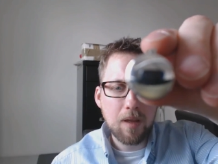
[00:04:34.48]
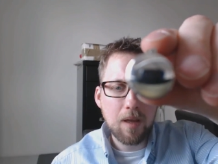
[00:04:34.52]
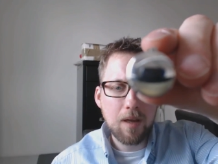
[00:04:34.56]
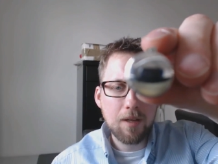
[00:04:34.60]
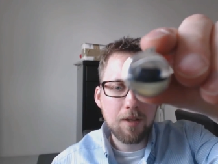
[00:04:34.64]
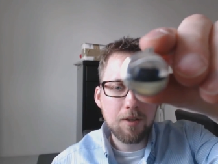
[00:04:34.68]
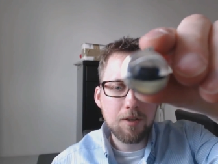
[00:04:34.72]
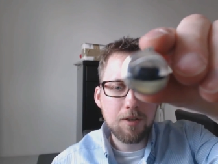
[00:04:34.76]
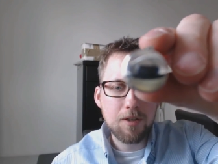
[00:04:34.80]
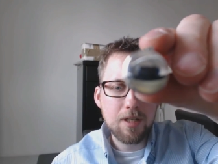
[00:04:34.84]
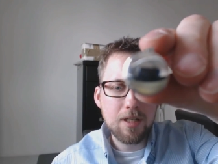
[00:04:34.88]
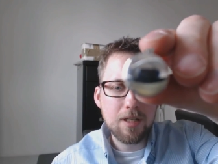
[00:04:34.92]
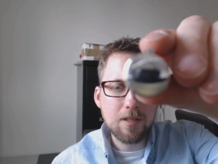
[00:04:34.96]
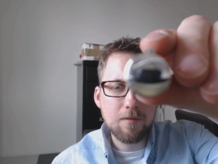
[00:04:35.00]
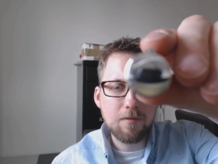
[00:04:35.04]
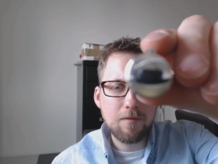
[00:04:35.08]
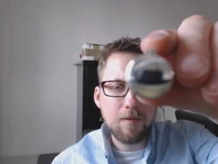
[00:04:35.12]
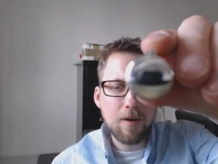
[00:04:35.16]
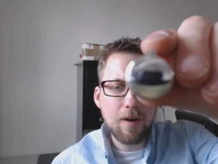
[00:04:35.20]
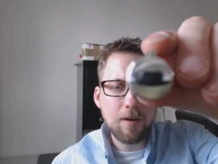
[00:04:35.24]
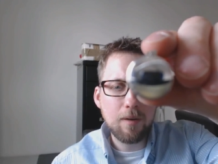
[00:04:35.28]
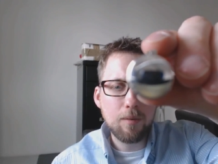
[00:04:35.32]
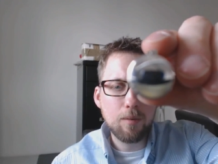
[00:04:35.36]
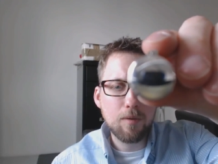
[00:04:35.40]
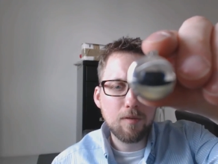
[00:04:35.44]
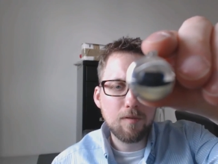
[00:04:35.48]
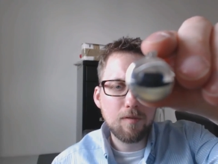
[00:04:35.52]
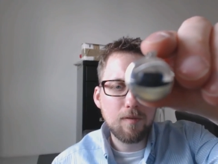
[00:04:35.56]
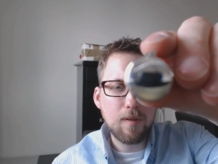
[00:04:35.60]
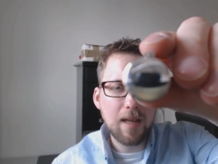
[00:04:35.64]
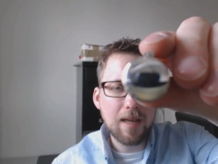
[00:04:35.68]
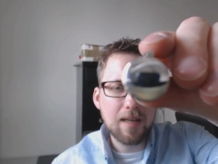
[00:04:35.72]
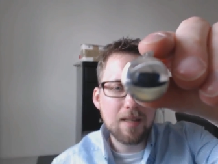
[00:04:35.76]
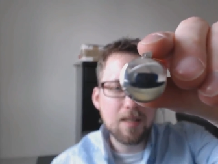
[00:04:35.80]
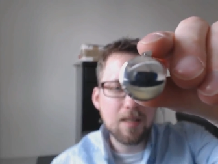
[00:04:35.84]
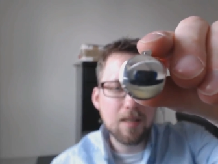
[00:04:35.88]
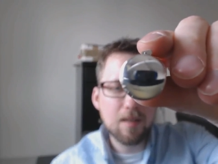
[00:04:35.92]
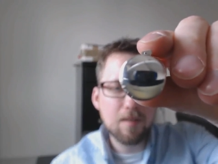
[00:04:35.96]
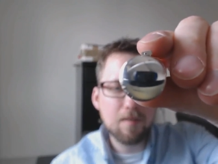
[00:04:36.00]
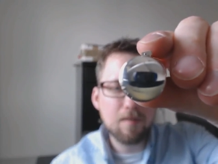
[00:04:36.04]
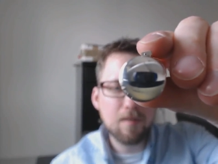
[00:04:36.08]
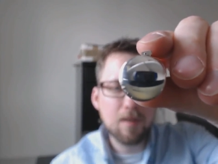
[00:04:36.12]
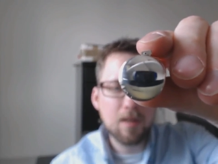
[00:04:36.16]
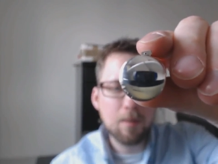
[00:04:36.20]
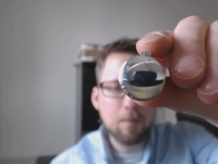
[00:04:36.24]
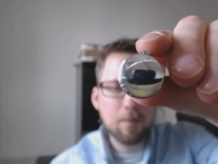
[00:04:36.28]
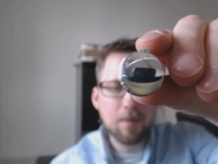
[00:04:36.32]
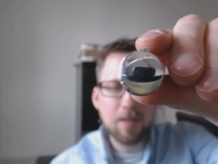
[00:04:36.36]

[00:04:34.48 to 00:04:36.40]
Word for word: Uh, you see it's very reflective,